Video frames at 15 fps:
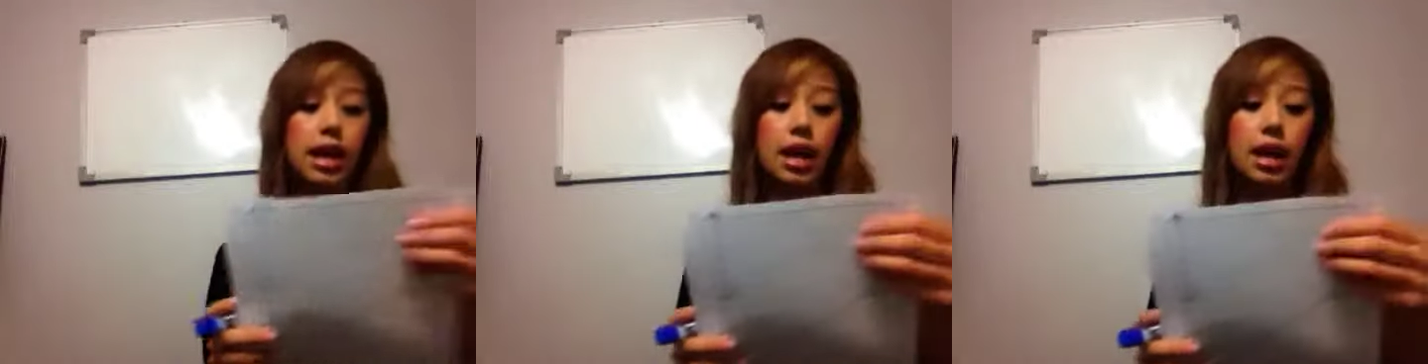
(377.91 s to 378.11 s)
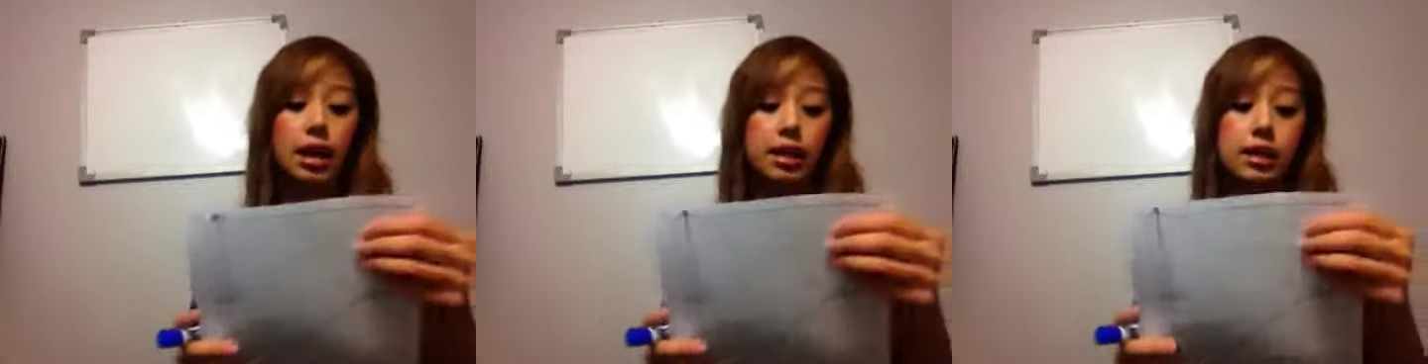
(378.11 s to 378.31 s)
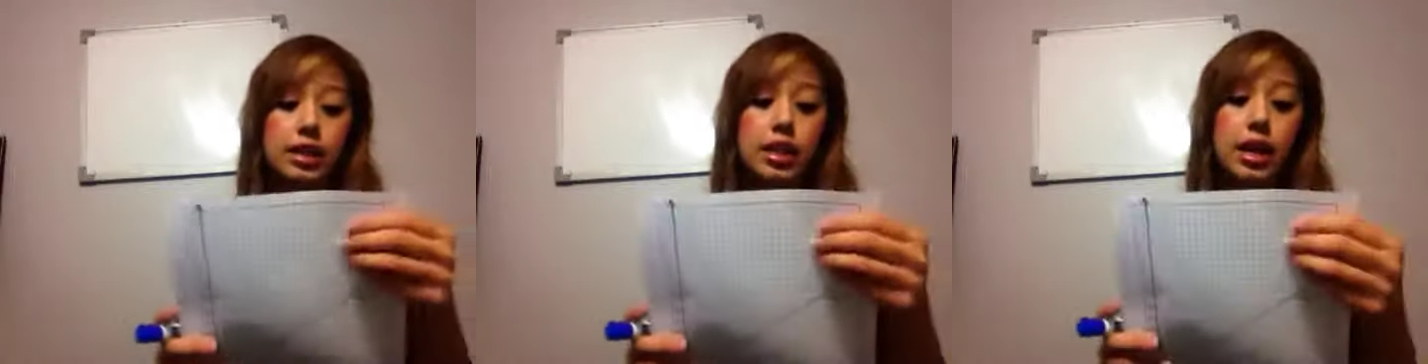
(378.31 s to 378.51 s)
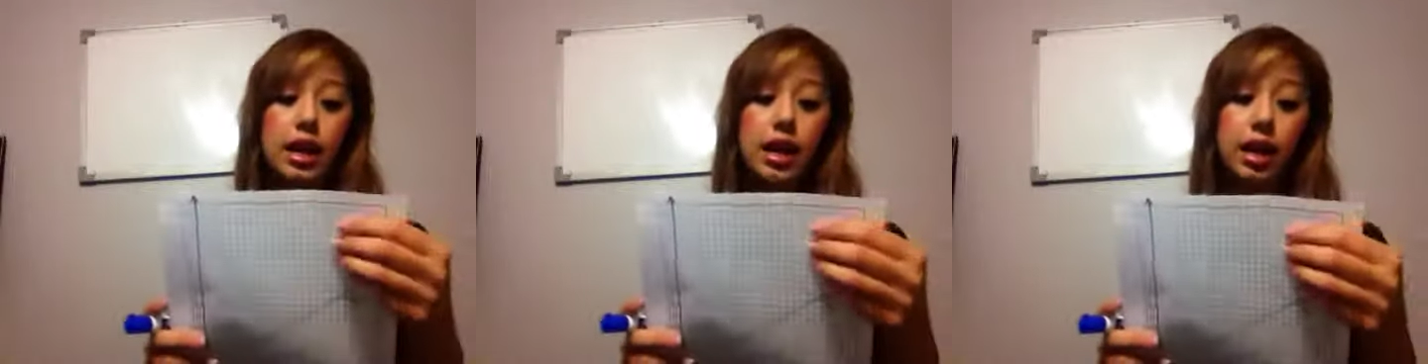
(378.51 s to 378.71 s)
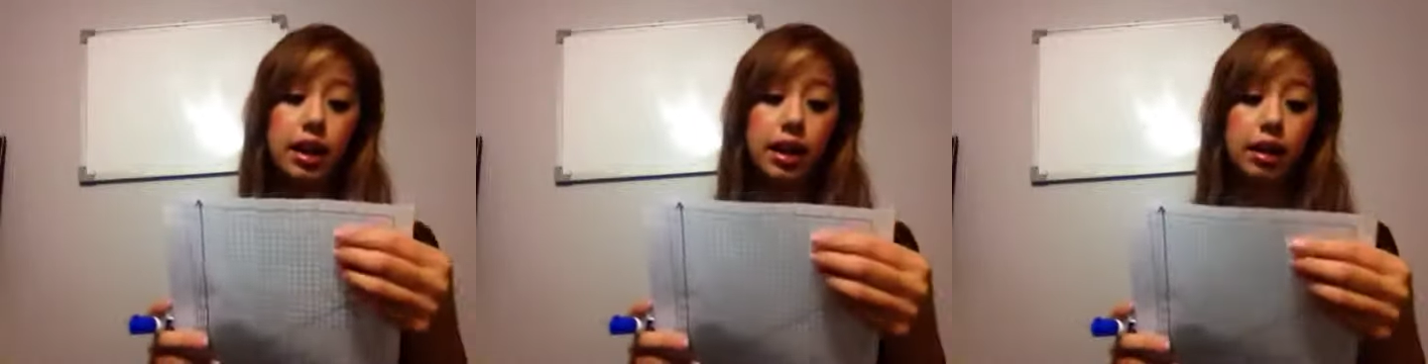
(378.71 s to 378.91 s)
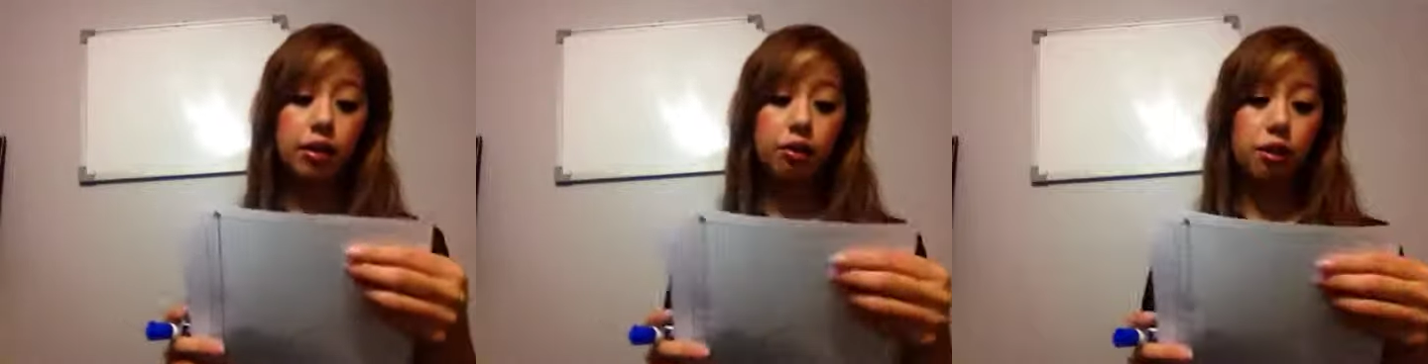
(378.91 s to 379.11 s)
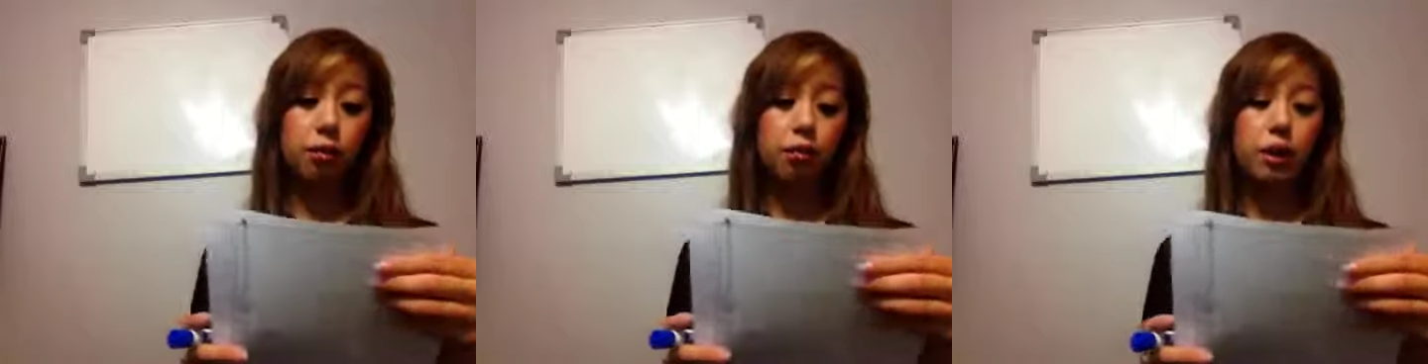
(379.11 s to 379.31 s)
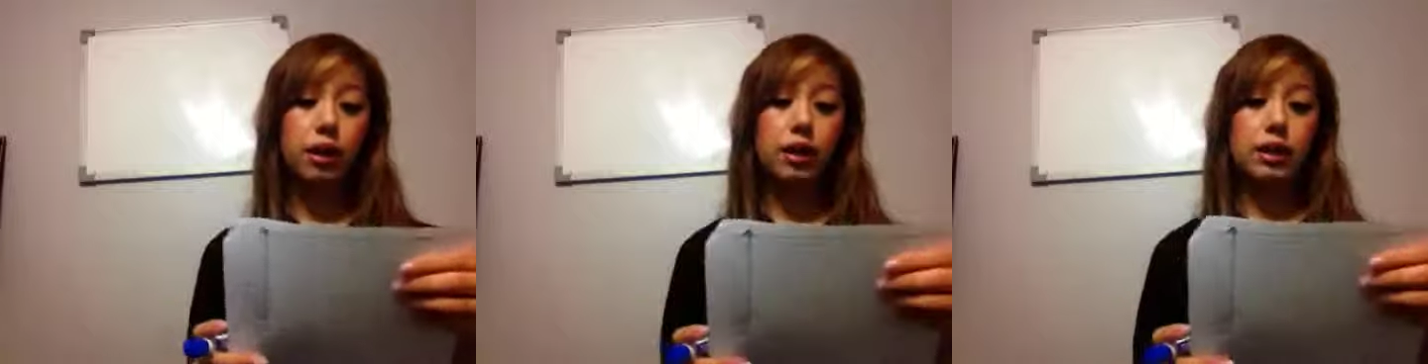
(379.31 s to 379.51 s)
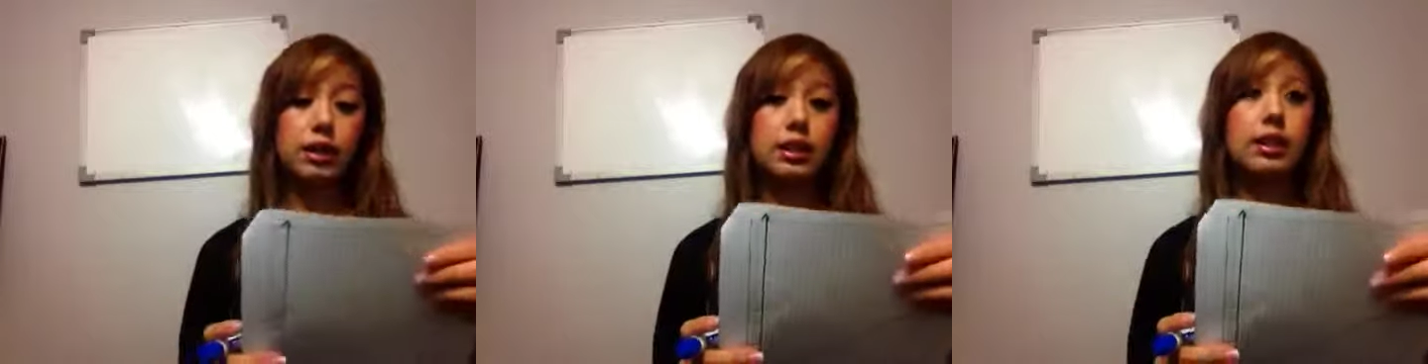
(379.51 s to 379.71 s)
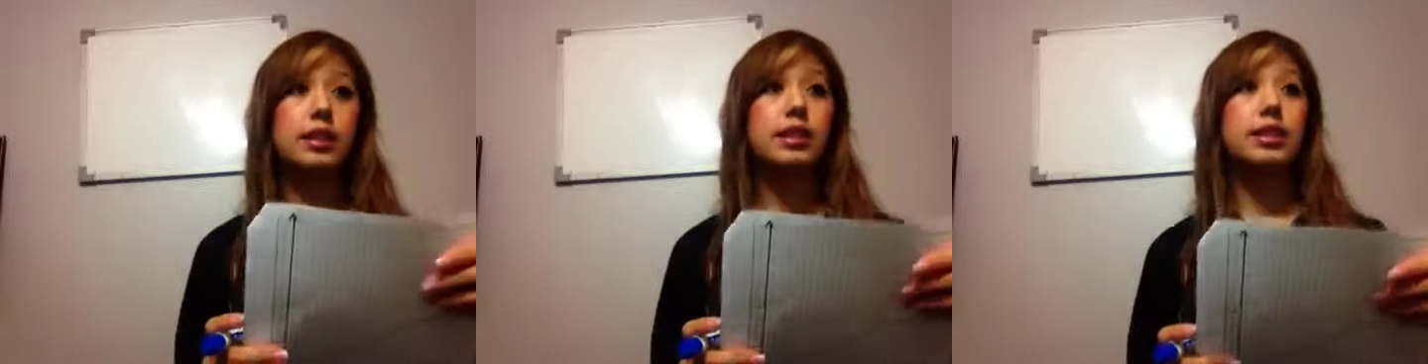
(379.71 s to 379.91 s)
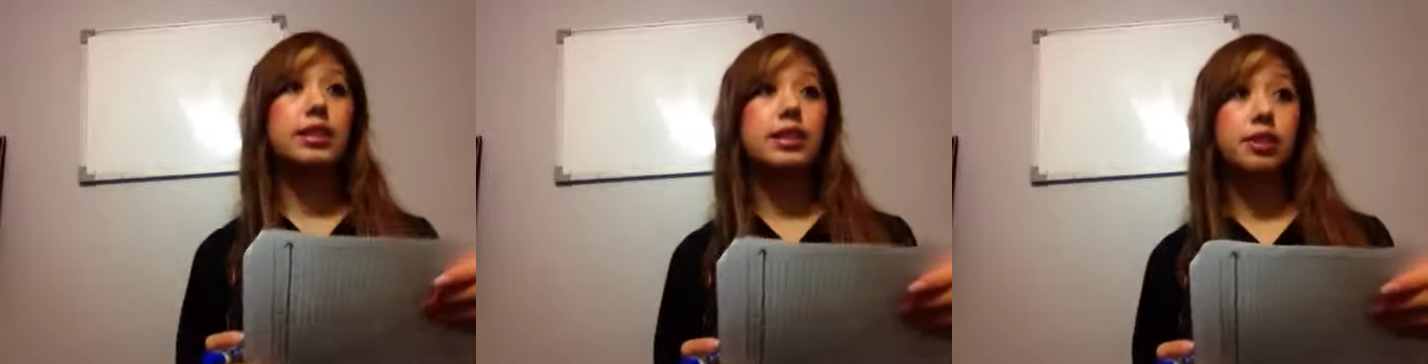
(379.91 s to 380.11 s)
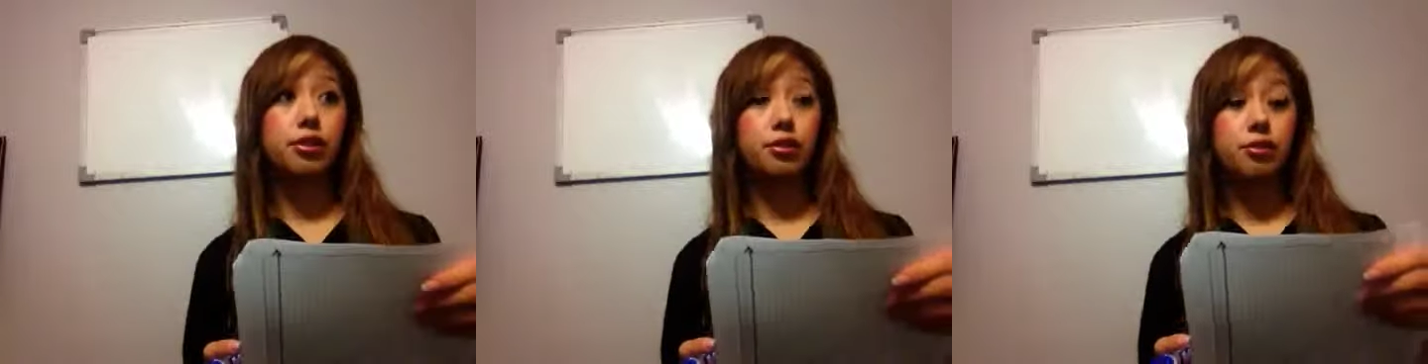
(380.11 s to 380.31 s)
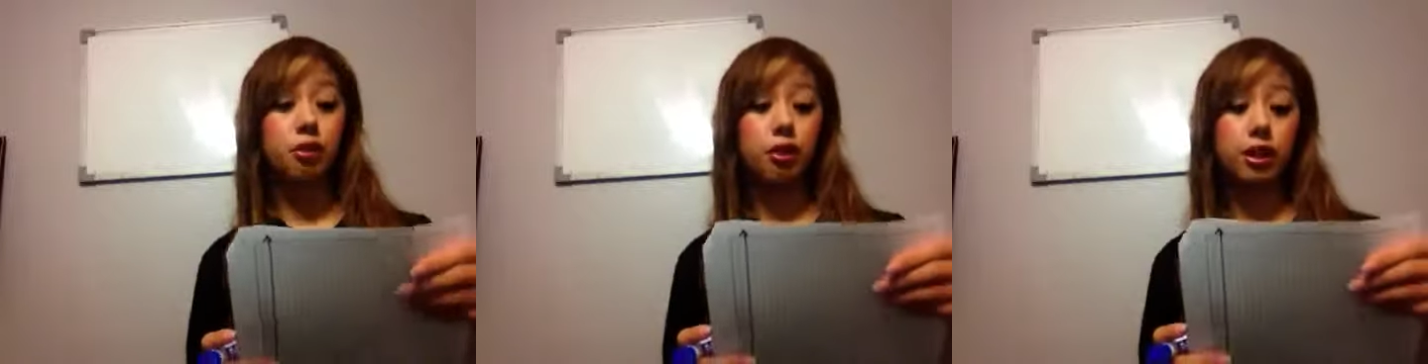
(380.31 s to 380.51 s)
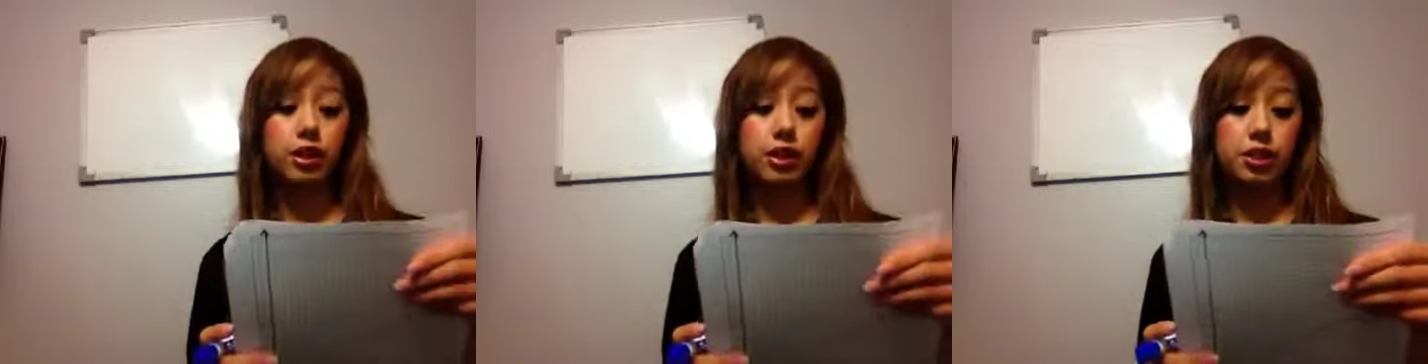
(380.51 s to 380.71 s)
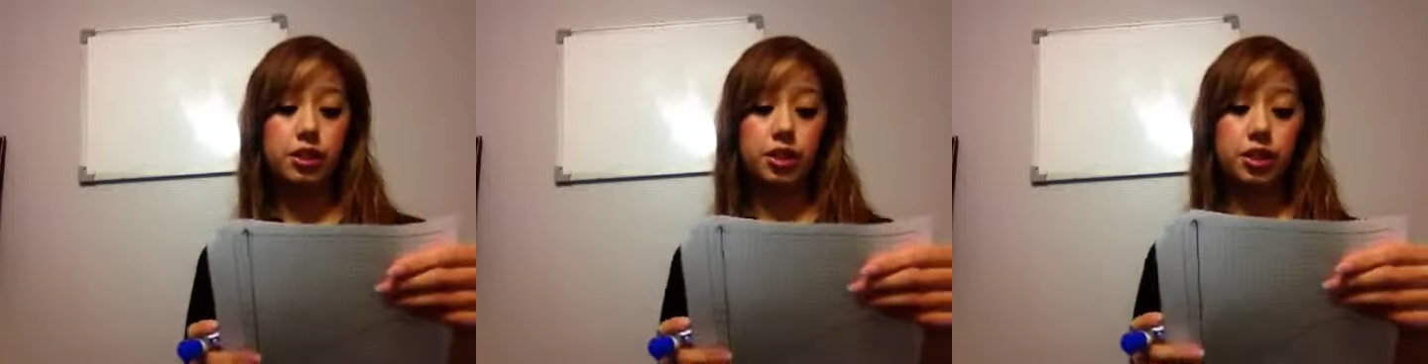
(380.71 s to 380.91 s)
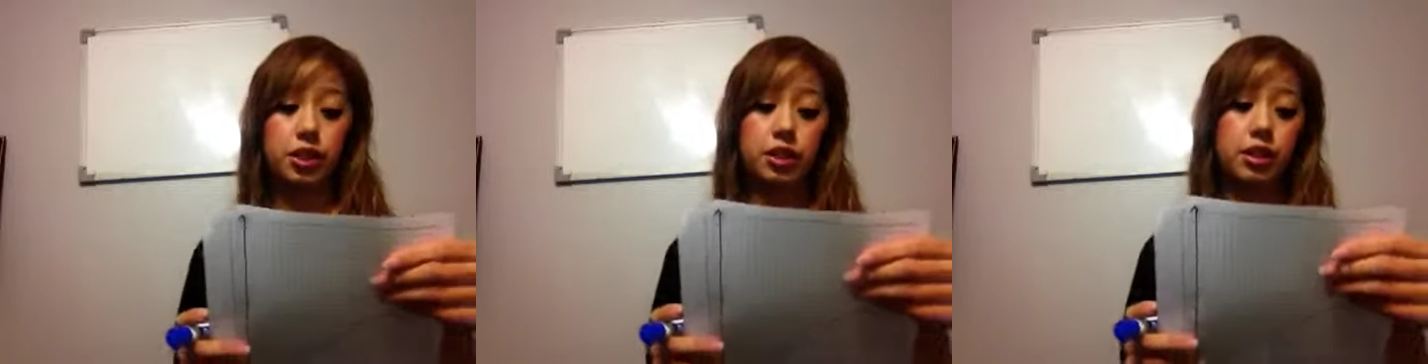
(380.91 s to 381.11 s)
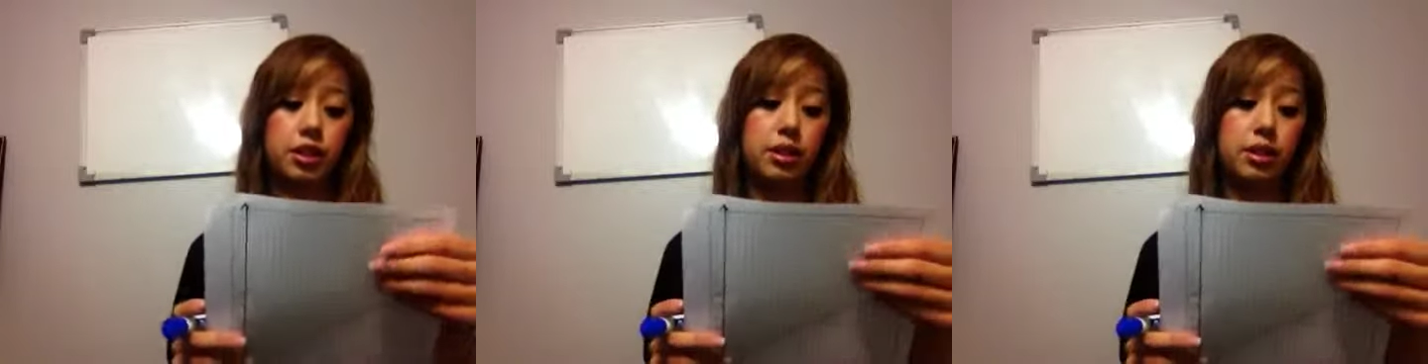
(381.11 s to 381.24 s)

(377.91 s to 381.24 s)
and TI-83 Plus Silver Edition.